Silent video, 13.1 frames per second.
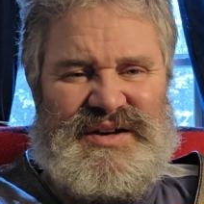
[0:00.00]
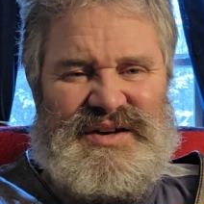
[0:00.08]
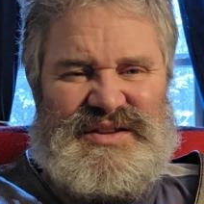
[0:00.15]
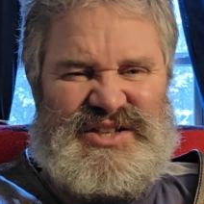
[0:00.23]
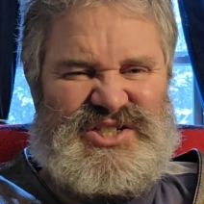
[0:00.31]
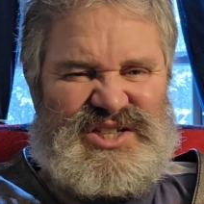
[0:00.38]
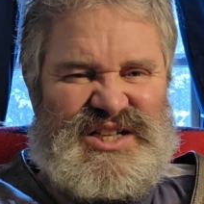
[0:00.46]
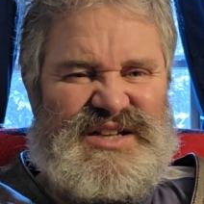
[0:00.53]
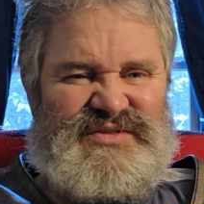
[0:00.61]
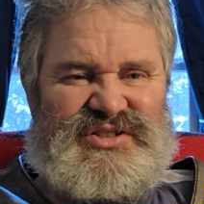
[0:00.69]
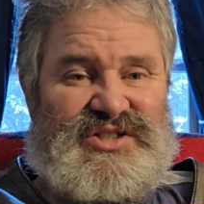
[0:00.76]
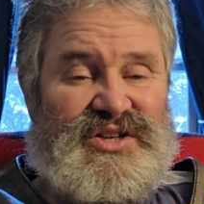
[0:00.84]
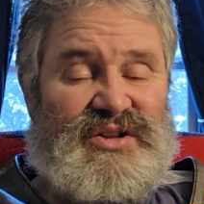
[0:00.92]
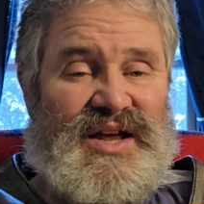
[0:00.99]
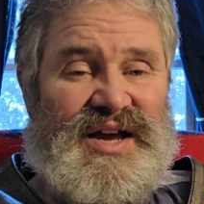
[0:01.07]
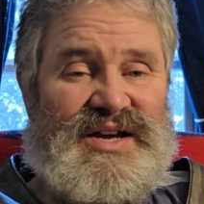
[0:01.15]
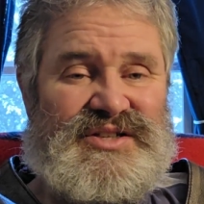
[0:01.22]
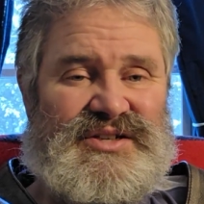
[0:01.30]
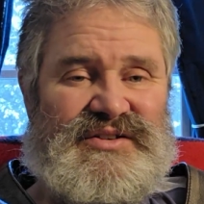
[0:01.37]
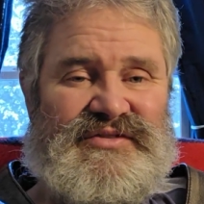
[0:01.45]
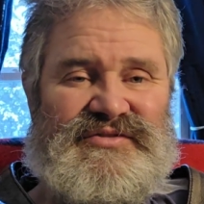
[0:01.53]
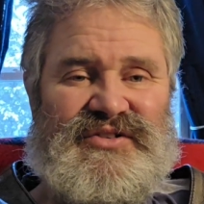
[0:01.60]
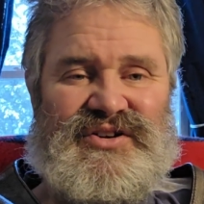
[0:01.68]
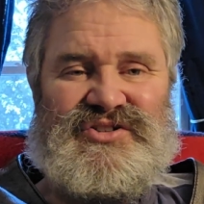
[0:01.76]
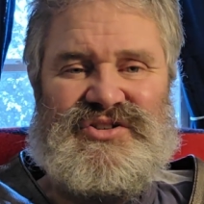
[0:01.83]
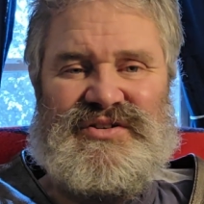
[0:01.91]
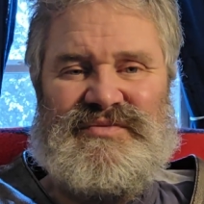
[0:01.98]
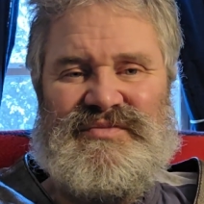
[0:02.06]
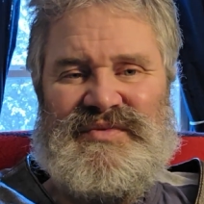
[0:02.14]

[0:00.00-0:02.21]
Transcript: This leaf still has a function.